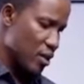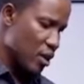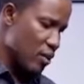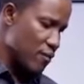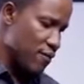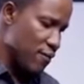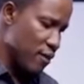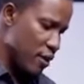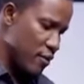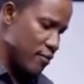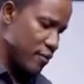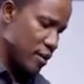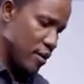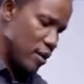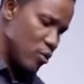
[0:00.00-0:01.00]

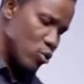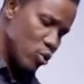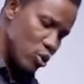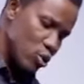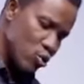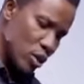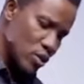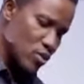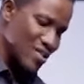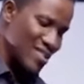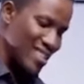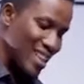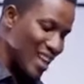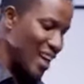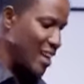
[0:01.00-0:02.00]
who wants to
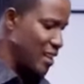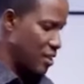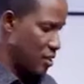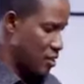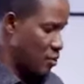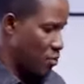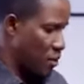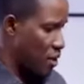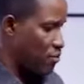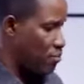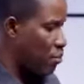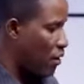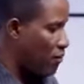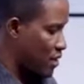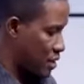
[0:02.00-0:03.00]
slay the spirit
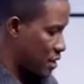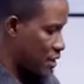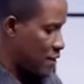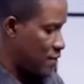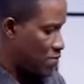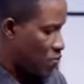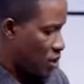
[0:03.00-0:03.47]
of poverty.